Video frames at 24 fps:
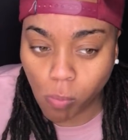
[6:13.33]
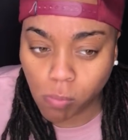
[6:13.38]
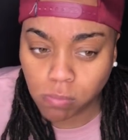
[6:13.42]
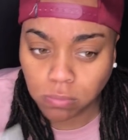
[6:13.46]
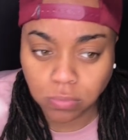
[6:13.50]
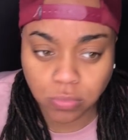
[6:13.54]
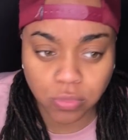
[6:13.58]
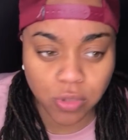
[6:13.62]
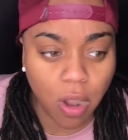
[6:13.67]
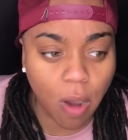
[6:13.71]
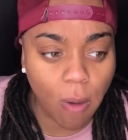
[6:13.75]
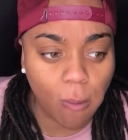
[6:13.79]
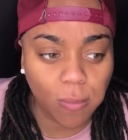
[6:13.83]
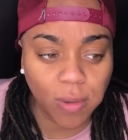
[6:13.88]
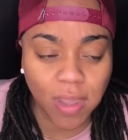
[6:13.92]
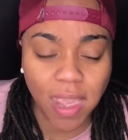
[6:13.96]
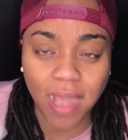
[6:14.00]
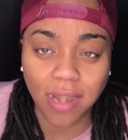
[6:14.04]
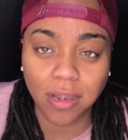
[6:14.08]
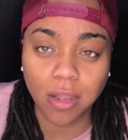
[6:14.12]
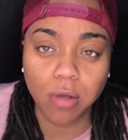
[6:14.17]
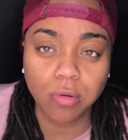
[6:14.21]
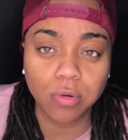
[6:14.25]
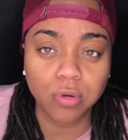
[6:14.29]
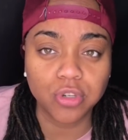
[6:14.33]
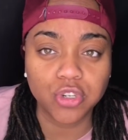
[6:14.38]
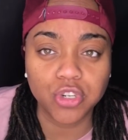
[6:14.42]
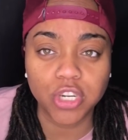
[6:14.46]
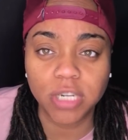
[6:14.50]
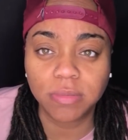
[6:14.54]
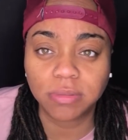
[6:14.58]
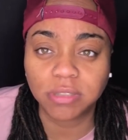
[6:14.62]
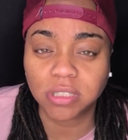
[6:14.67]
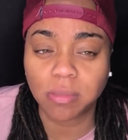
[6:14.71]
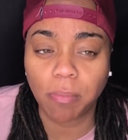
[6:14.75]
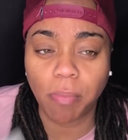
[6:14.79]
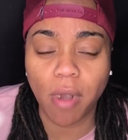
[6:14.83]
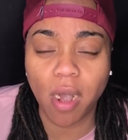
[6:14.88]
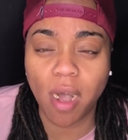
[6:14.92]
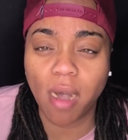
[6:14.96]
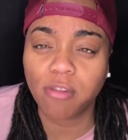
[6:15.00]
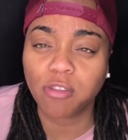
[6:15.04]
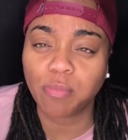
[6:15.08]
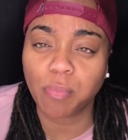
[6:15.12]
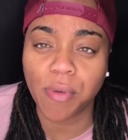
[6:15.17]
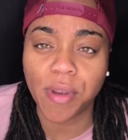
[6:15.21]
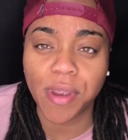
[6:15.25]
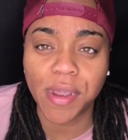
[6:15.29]
You know, we had local trips to Palm
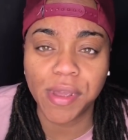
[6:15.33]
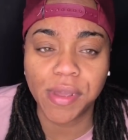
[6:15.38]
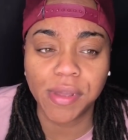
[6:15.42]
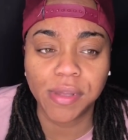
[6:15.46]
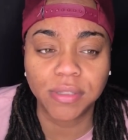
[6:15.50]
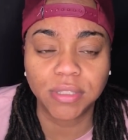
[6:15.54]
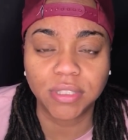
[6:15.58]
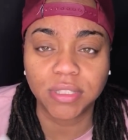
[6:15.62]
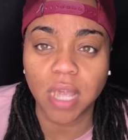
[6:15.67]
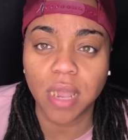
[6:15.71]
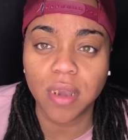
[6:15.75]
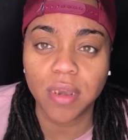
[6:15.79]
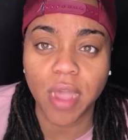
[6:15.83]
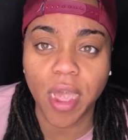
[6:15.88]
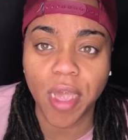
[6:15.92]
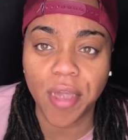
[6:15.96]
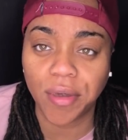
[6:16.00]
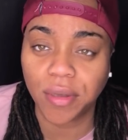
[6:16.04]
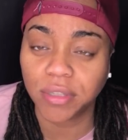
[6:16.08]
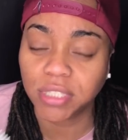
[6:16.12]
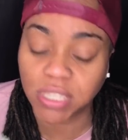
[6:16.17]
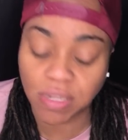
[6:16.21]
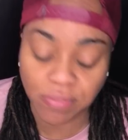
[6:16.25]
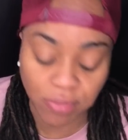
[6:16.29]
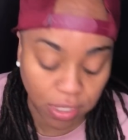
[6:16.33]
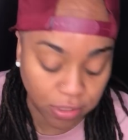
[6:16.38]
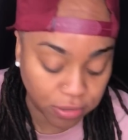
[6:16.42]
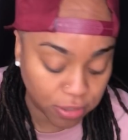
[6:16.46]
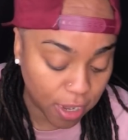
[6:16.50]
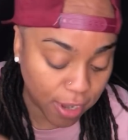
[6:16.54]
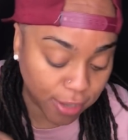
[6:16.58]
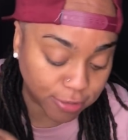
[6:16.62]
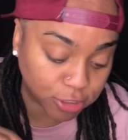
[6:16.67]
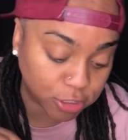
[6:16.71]
Springs, San Diego, stuff like that.